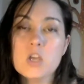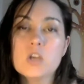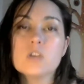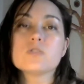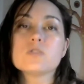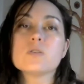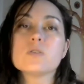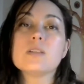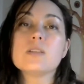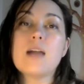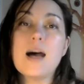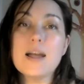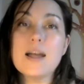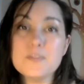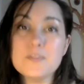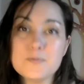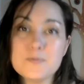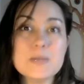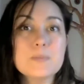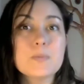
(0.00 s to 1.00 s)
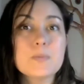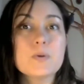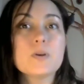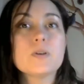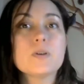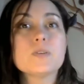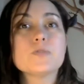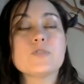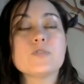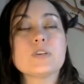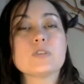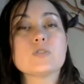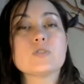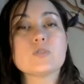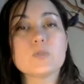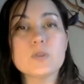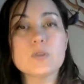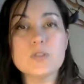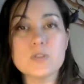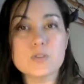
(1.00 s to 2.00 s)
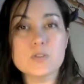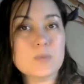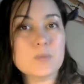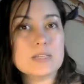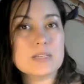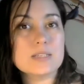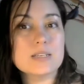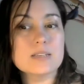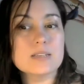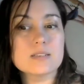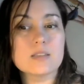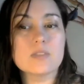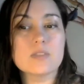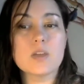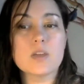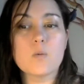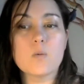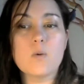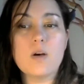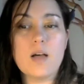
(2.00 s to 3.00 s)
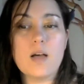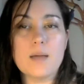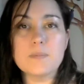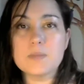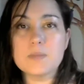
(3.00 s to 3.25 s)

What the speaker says: So a lot of people feel sore in those places and think, well, I'm